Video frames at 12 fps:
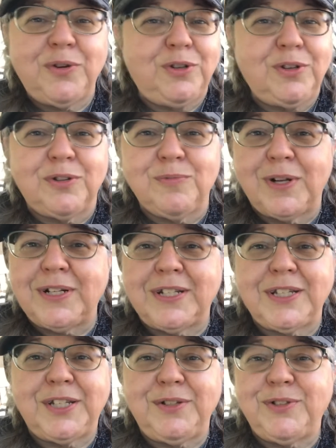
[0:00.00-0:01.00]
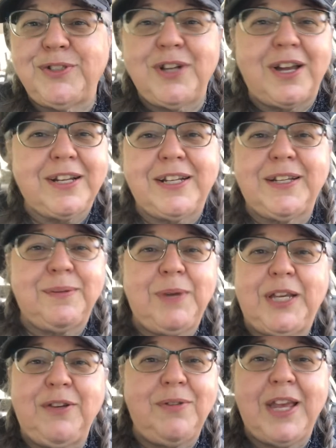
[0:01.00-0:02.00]
You can run into the cutest dog and it can
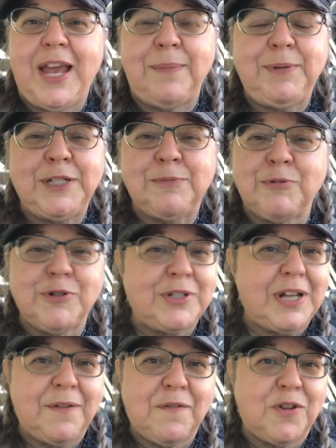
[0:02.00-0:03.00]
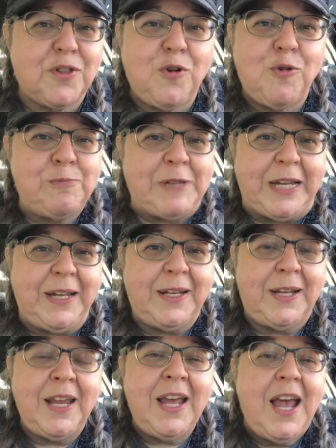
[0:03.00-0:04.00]
make you the happiest person ever on the whole
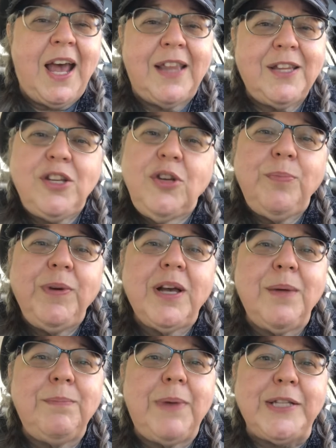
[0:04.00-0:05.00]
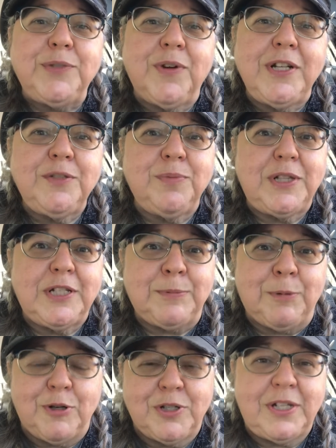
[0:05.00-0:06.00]
planet, and then you become best friends with this
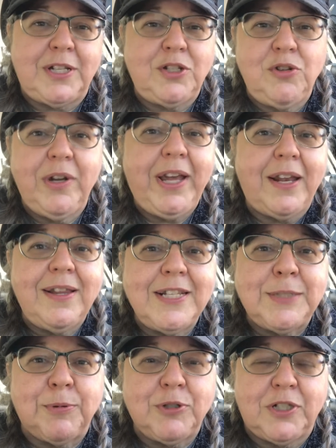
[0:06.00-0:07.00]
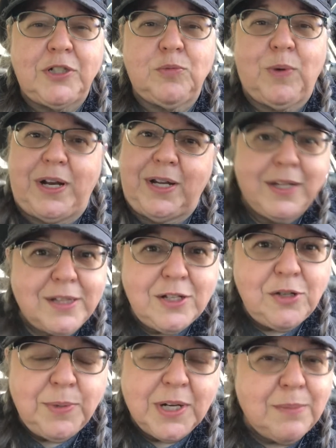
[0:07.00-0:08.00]
person, you get in this person's wedding, and then
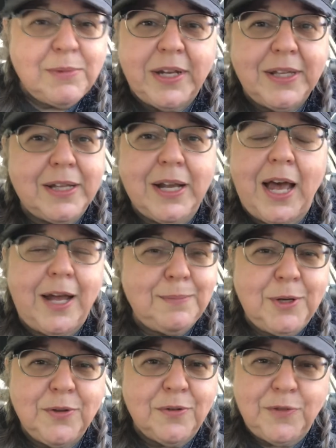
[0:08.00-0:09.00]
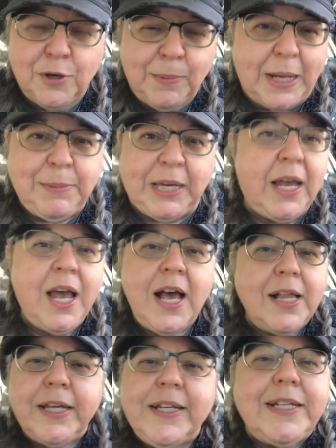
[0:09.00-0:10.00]
you become like the godmother of their baby.
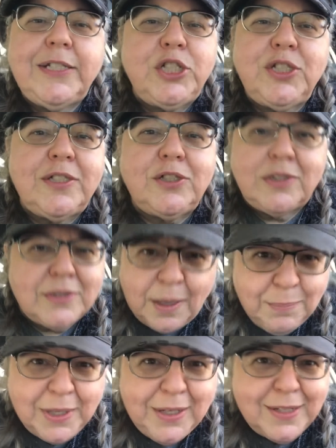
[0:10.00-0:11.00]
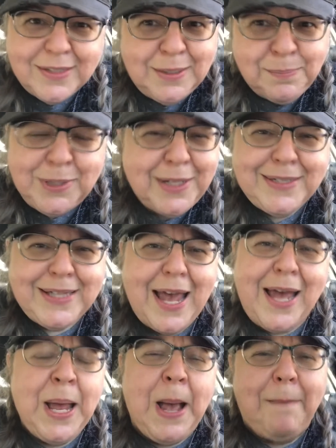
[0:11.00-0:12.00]
Like, it's just something as simple as that.